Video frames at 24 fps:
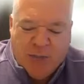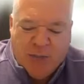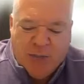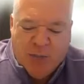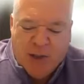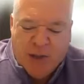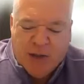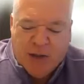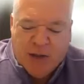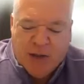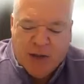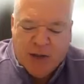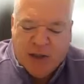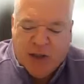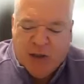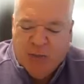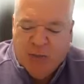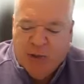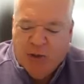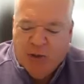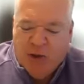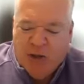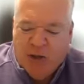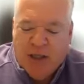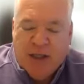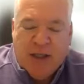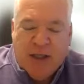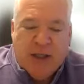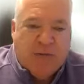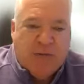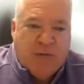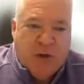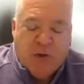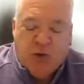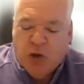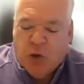the business community's
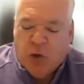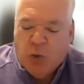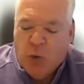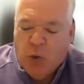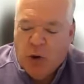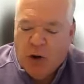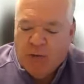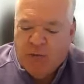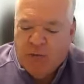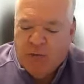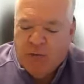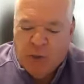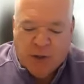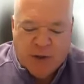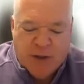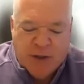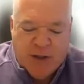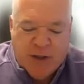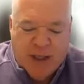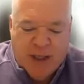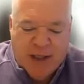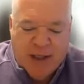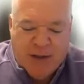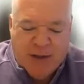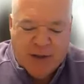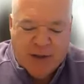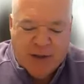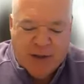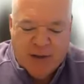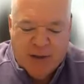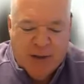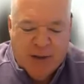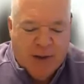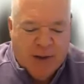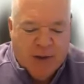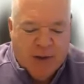future workforce needs?
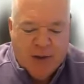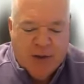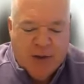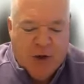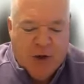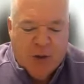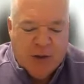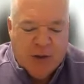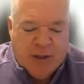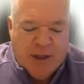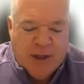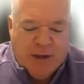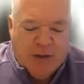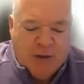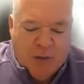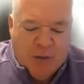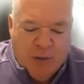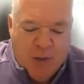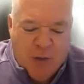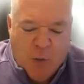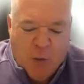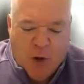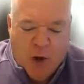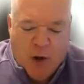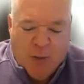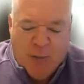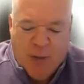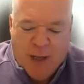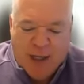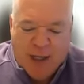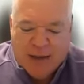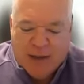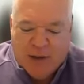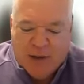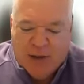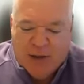You know, is that through
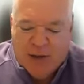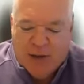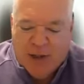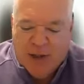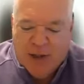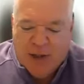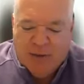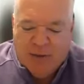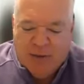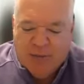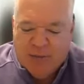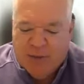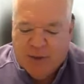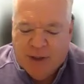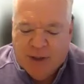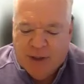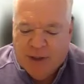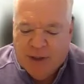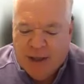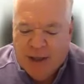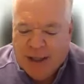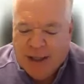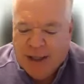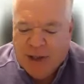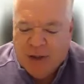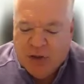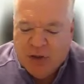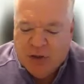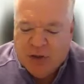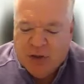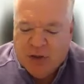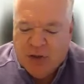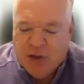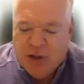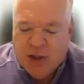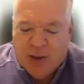work-based learning, like
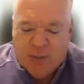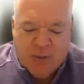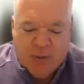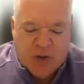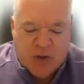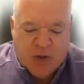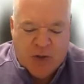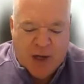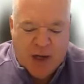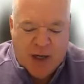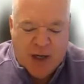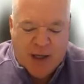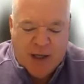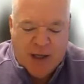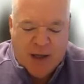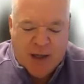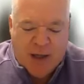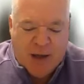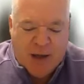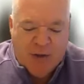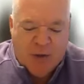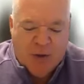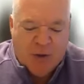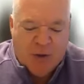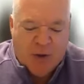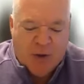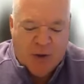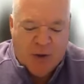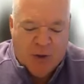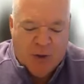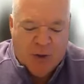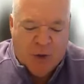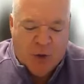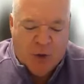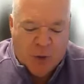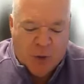internships, training, and other
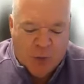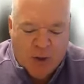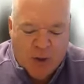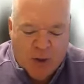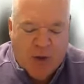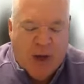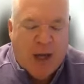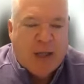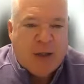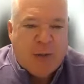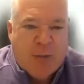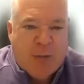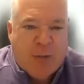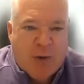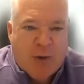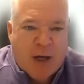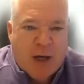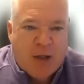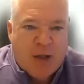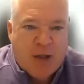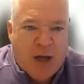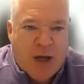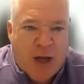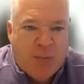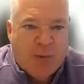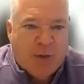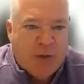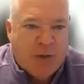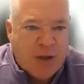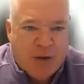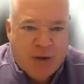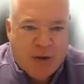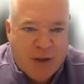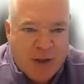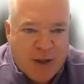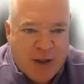career exploration
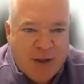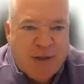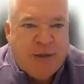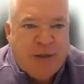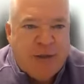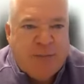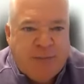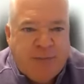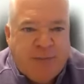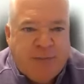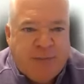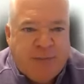opportunities?